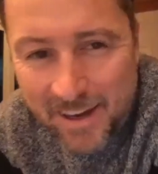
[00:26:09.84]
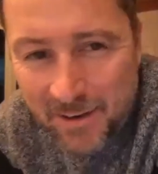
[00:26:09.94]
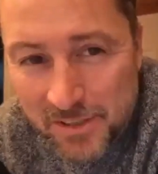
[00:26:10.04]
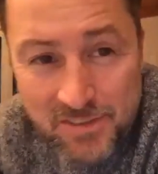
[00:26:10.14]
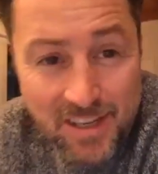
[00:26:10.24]

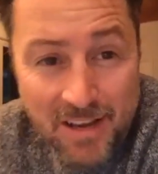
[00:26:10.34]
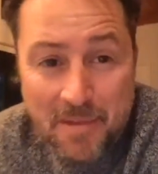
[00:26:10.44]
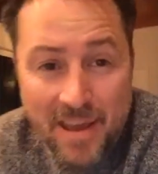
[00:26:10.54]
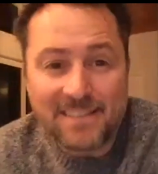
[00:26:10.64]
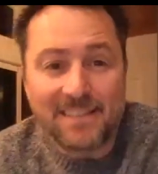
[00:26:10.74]
was
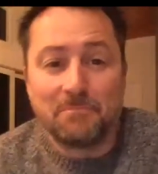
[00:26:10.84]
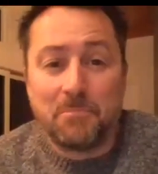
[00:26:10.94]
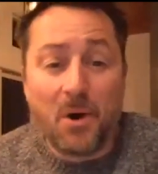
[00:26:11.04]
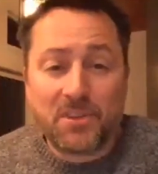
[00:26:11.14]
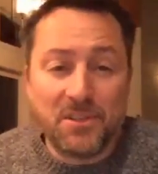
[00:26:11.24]
amazing,
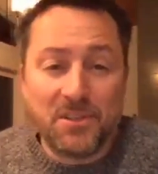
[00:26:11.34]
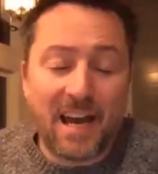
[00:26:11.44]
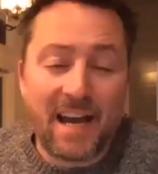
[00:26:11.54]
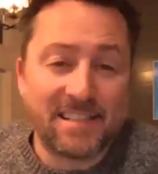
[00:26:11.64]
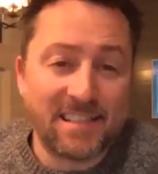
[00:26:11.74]
both of you
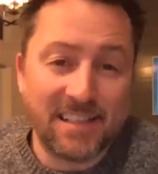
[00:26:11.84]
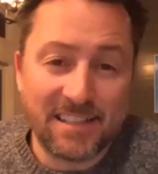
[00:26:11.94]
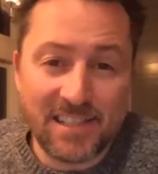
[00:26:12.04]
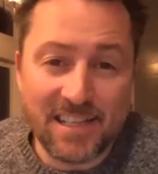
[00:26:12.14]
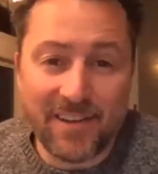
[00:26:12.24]
guys. And
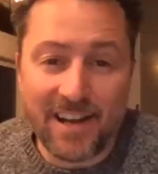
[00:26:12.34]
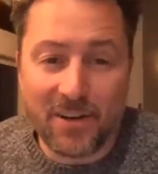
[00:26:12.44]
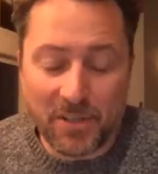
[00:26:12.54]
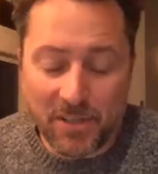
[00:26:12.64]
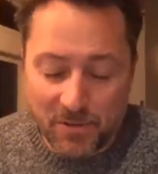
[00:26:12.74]
Steve, I know
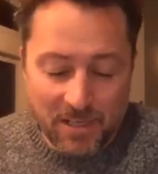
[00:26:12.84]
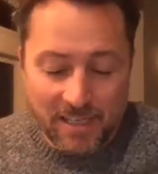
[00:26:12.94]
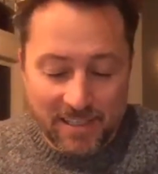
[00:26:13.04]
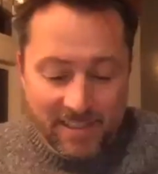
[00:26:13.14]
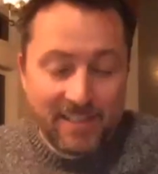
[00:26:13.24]
you
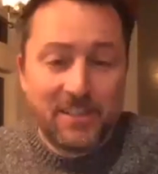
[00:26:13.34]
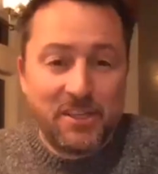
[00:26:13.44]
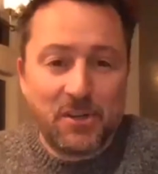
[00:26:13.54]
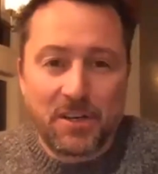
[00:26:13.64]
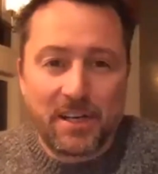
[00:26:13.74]

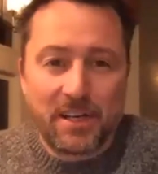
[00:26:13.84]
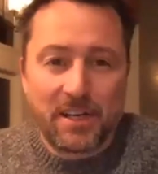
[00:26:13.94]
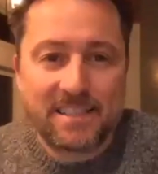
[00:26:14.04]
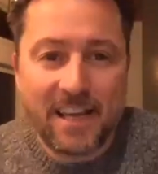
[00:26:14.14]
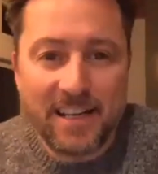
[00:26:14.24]
were getting
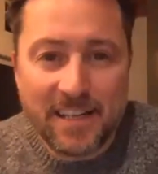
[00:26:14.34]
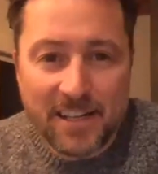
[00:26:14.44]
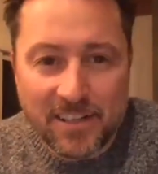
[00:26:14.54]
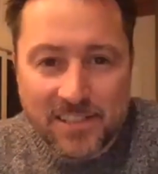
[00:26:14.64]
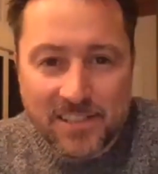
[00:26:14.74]
excited
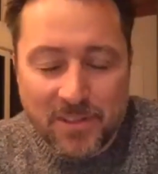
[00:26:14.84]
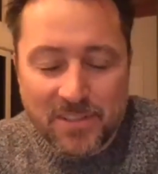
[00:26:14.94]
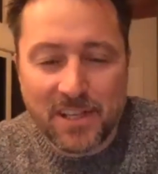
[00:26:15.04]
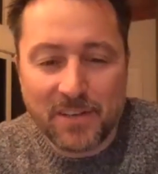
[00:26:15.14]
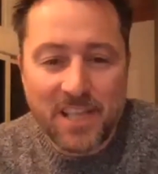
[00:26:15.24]
hearing some of the
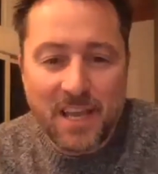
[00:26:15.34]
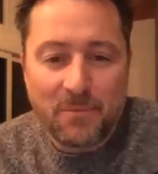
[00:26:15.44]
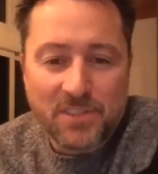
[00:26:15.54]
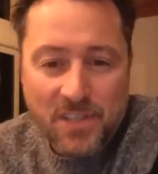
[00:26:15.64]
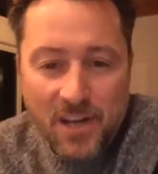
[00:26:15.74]
stuff Sam
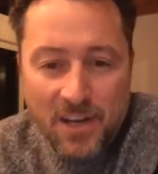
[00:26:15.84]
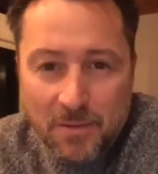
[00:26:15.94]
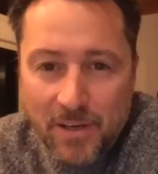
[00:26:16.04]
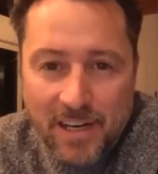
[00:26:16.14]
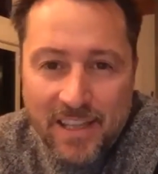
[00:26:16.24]
was talking
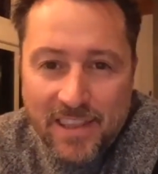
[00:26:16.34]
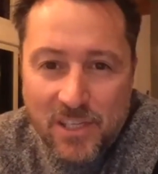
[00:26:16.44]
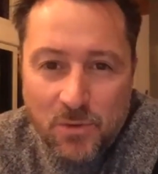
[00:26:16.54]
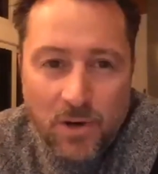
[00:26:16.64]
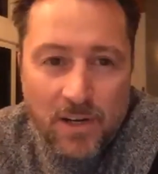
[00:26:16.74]
about. Anything
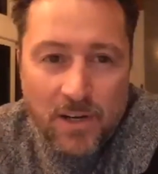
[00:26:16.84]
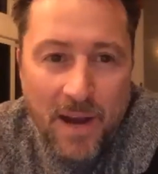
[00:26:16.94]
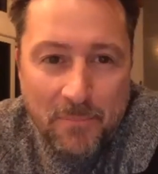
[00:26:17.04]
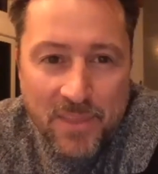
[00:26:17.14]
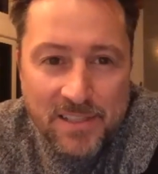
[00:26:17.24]
you want to
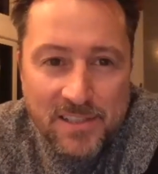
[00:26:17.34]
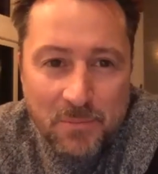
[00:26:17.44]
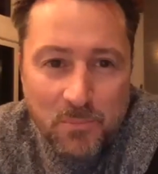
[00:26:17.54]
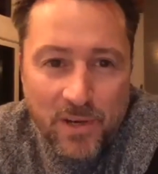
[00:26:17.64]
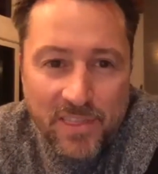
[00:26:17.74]
wrap things
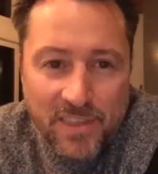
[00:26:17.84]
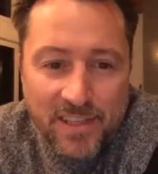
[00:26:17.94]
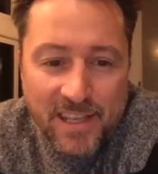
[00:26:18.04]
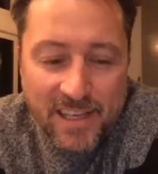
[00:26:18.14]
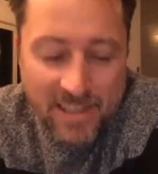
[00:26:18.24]
up with, and
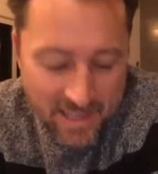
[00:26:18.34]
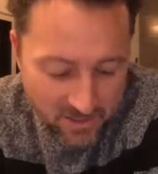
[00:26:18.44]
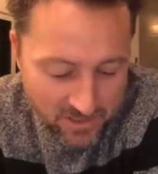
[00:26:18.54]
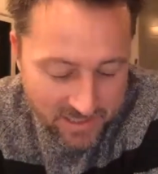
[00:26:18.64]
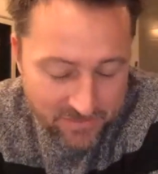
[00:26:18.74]
then
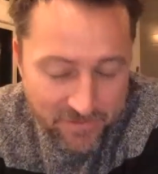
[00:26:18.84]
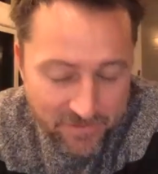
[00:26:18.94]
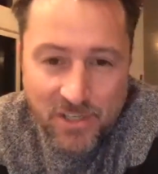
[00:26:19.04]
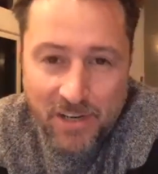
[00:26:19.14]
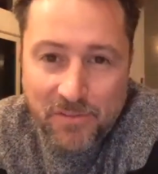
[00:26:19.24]
I'll
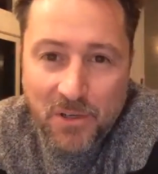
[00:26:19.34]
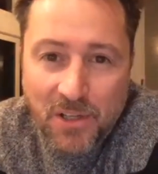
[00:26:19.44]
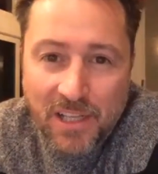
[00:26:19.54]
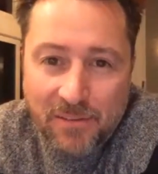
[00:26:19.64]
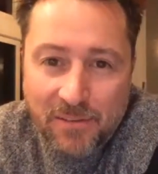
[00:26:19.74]
finish off the
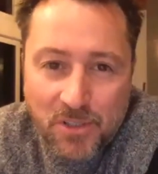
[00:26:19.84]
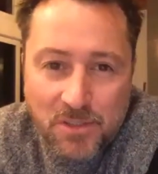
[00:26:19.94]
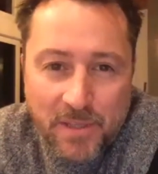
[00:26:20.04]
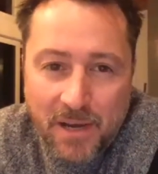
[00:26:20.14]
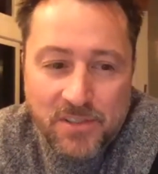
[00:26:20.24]
call afterwards.
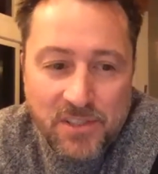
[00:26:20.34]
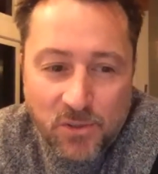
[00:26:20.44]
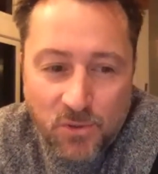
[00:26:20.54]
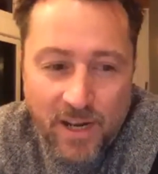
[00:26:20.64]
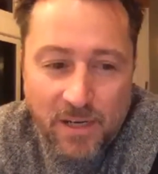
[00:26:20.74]
But that was
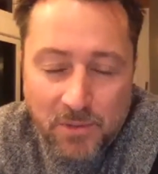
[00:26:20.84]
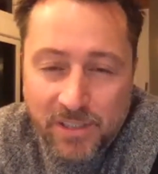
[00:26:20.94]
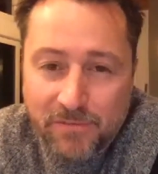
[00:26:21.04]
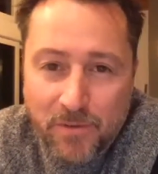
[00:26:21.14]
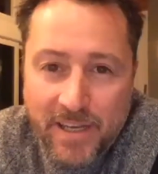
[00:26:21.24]
incredible
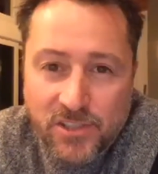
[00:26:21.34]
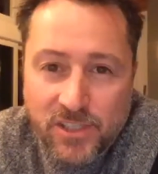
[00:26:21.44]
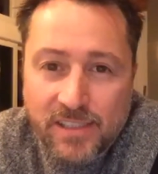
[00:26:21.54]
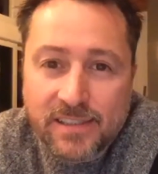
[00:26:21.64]
information.